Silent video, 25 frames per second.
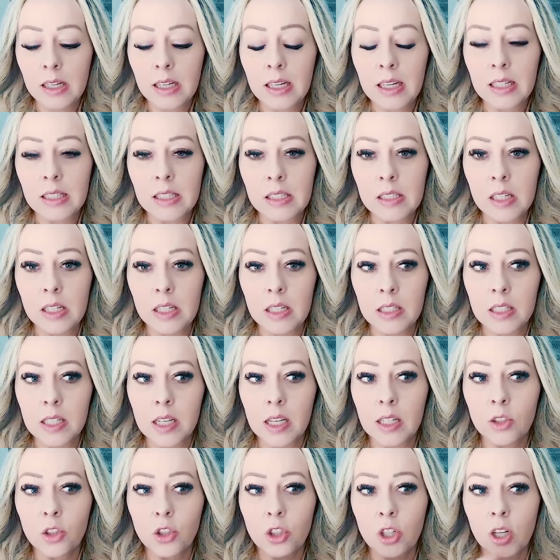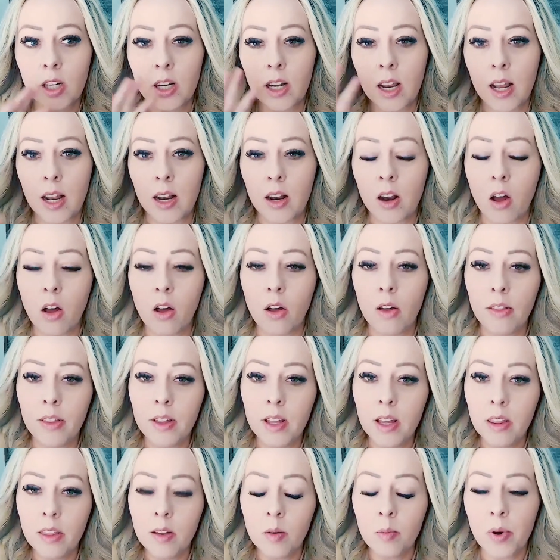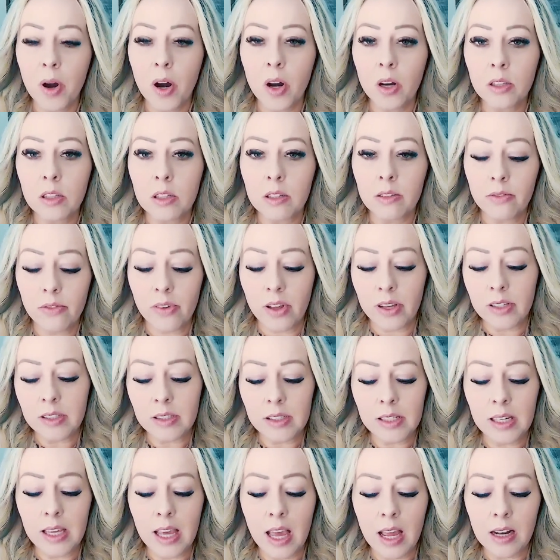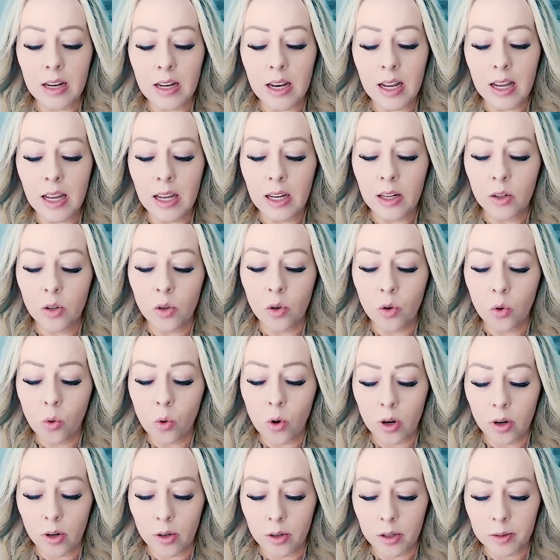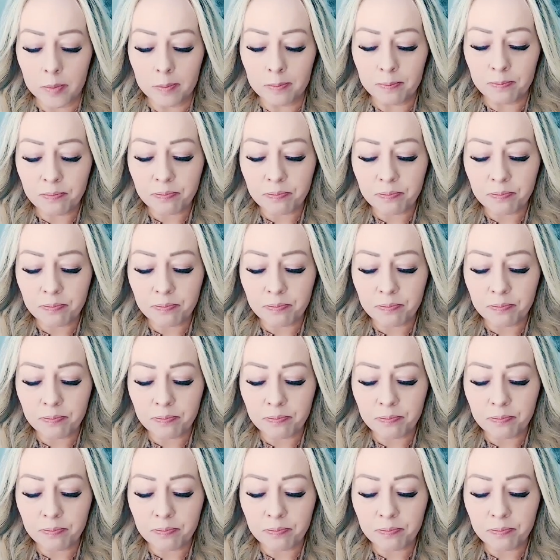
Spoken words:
gets the attention and all the other parts of us get ignored.